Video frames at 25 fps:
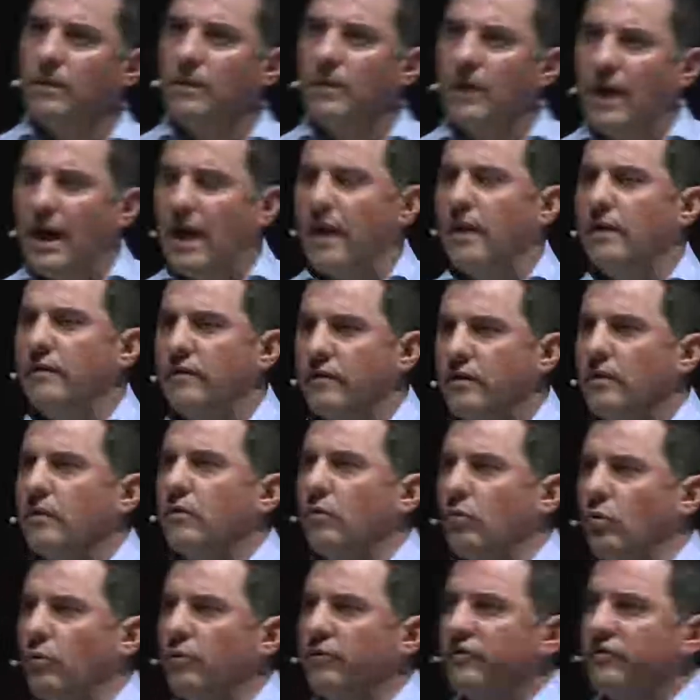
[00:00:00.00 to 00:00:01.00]
and
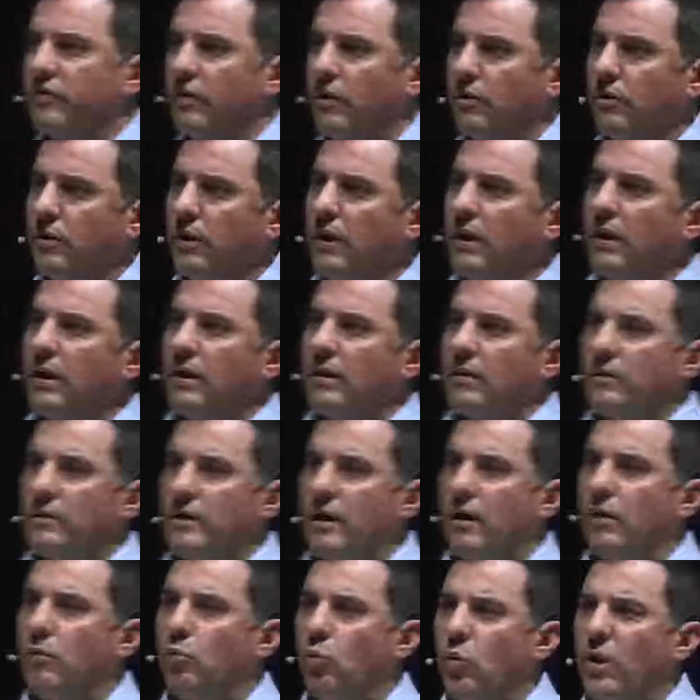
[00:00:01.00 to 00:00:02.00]
also
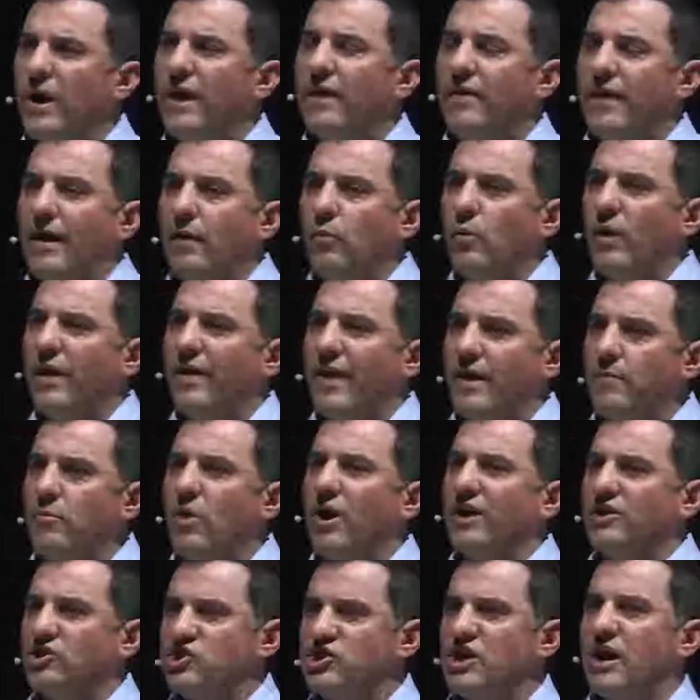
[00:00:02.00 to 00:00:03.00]
where they
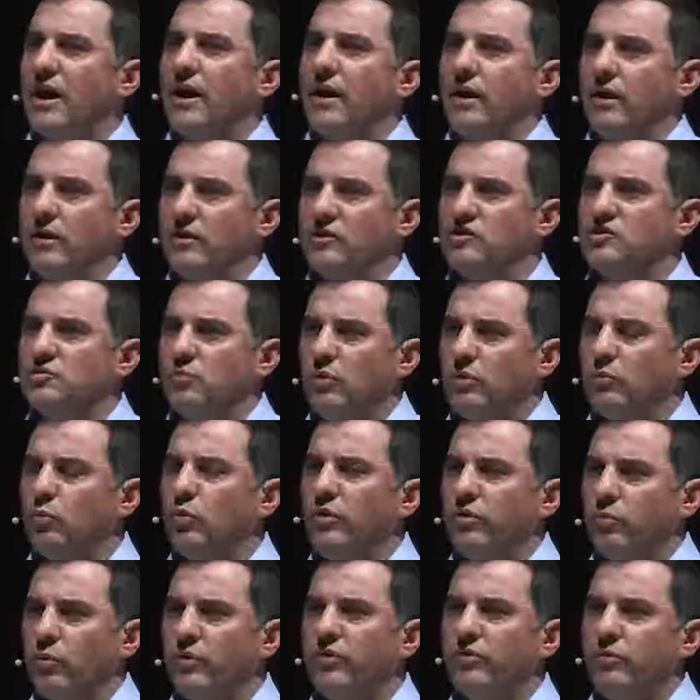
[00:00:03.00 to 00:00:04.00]
might change, what
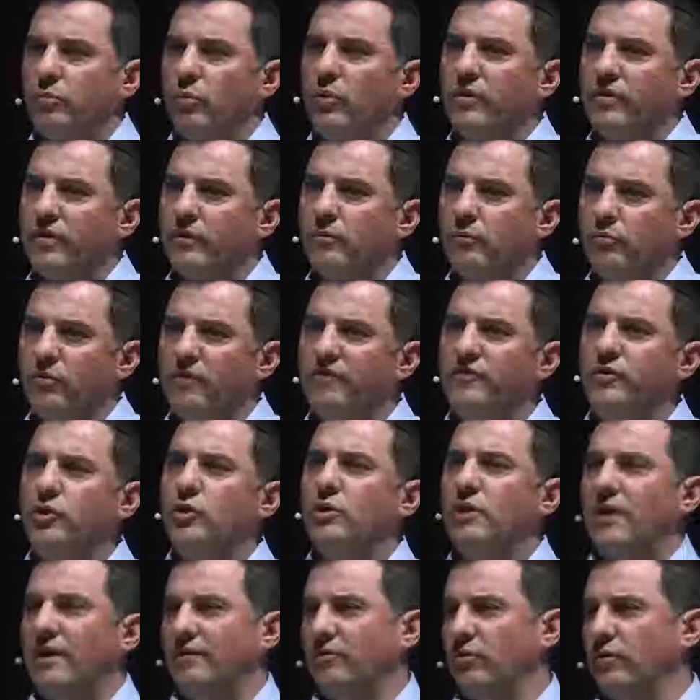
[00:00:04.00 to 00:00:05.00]
the review
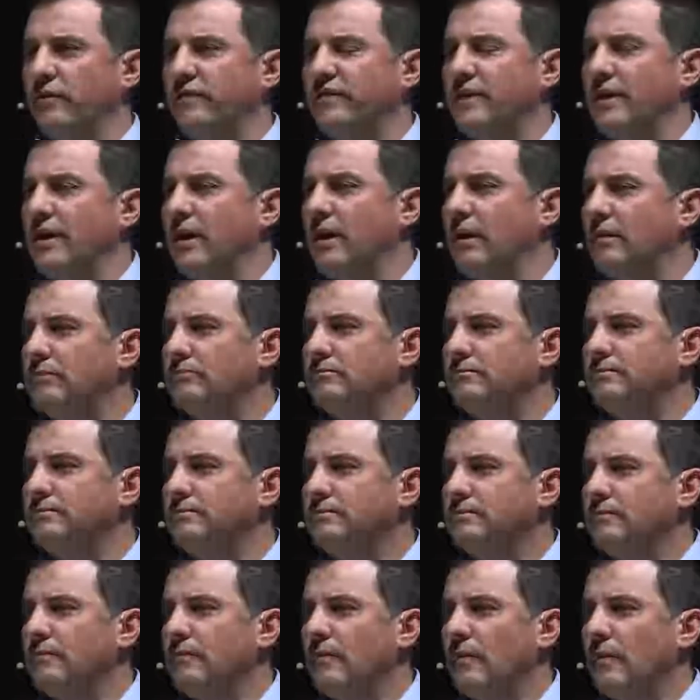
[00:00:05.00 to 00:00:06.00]
levels are.
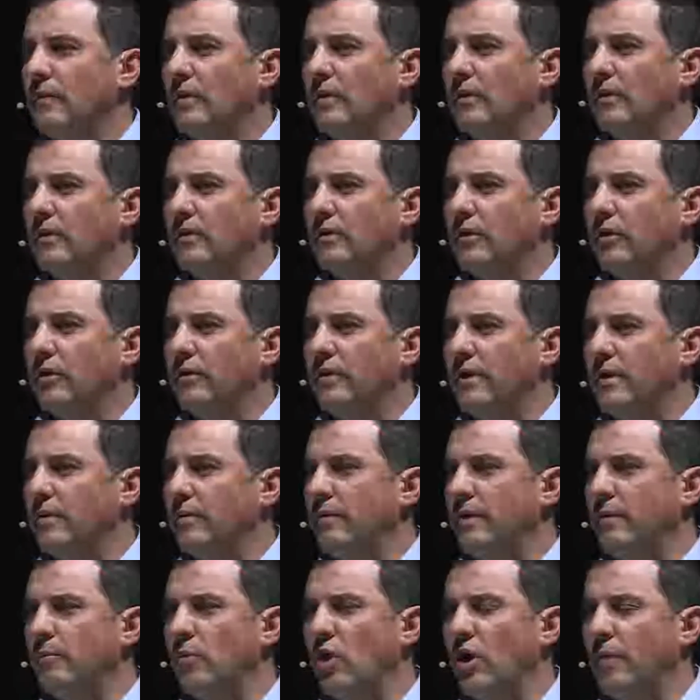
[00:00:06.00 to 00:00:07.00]
You know,
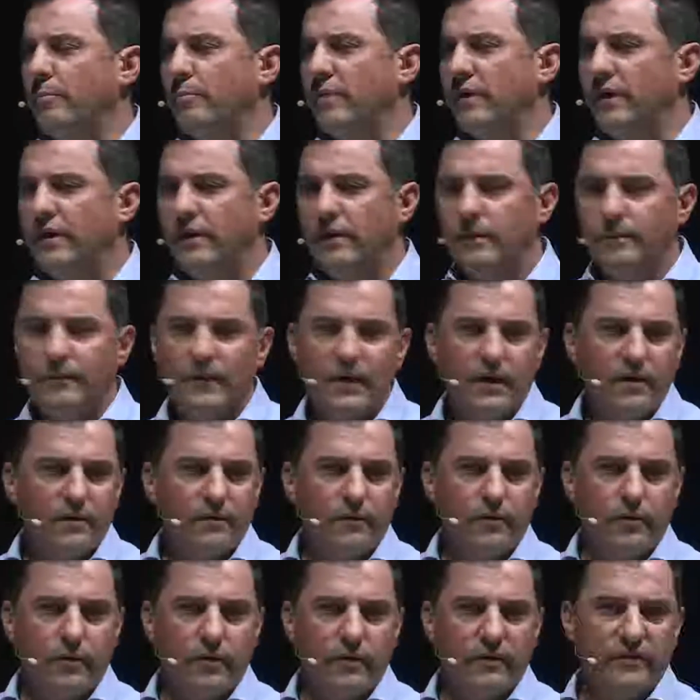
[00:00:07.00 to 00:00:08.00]
there might be,
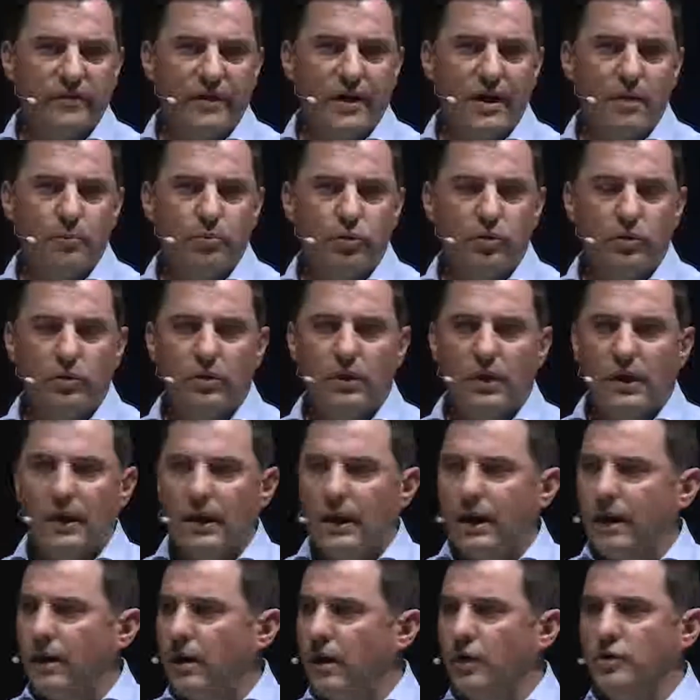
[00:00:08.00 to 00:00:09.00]
for example,
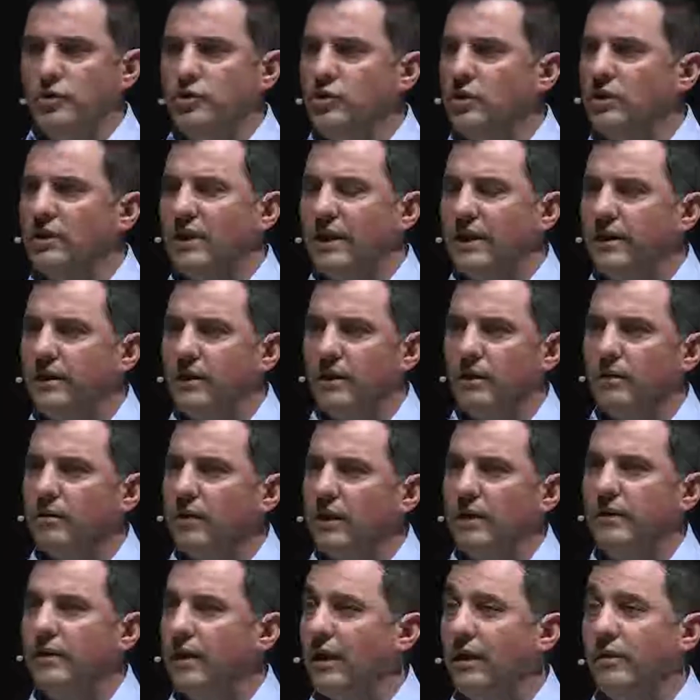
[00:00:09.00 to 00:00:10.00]
a new leader
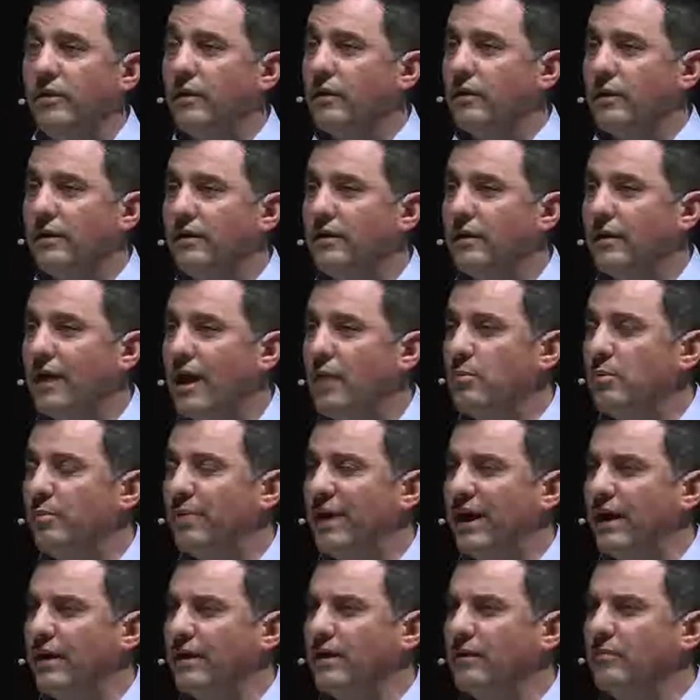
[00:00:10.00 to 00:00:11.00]
in the Labor
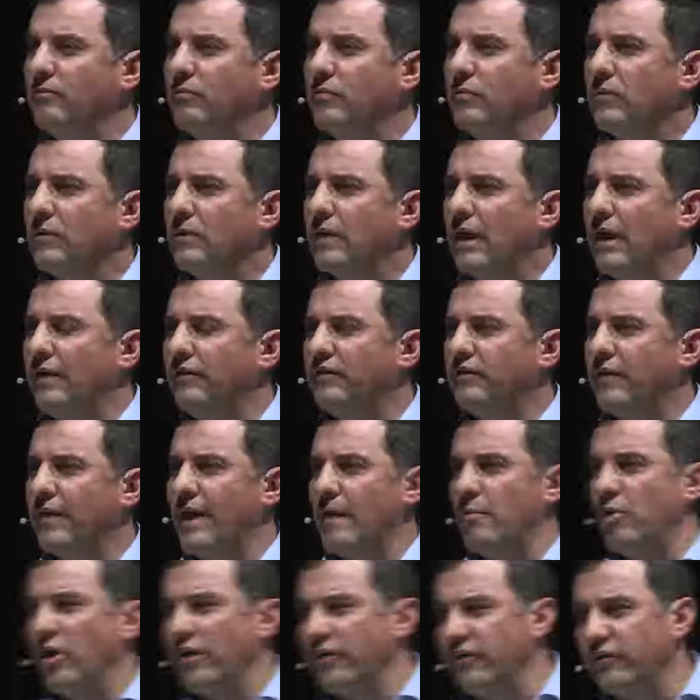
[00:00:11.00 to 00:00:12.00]
Party, and so
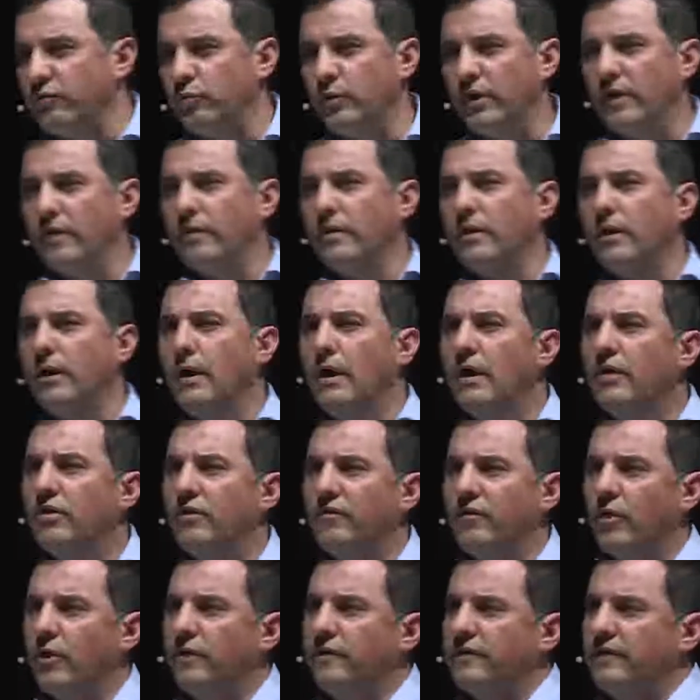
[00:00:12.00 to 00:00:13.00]
that might swing the
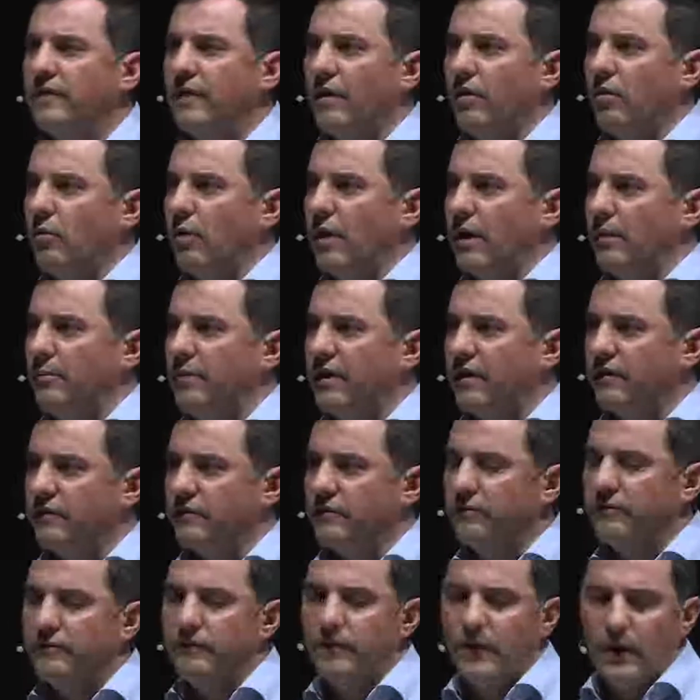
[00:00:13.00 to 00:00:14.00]
votes the other way because
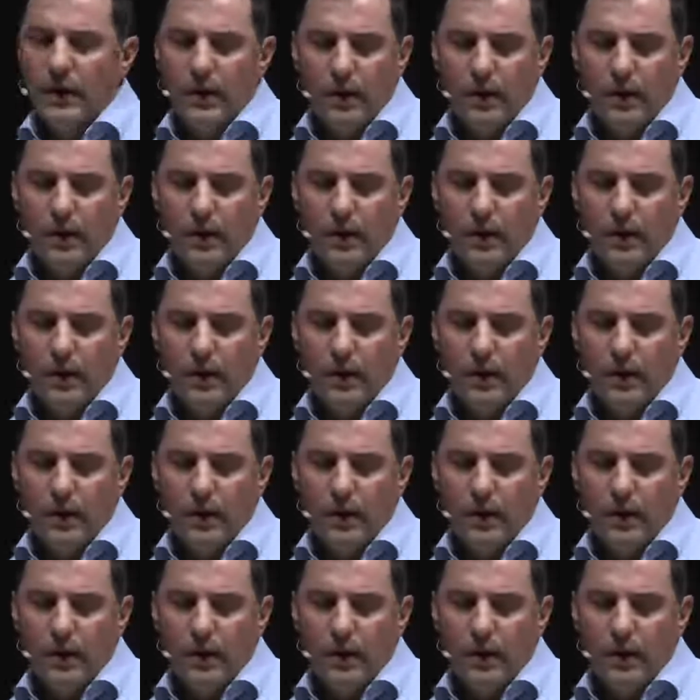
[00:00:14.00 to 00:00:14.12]
of